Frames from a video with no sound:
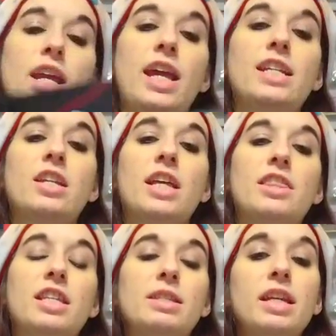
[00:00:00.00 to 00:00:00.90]
And at
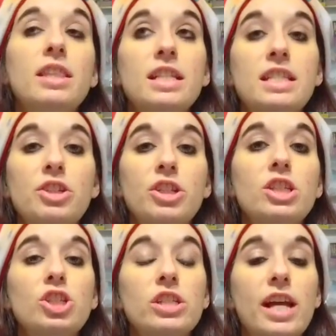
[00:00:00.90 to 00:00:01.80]
this in this
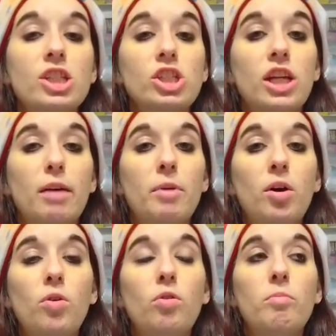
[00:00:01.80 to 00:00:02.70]
series, she's actually come
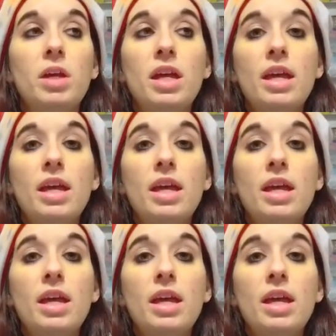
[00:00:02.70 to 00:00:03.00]
home.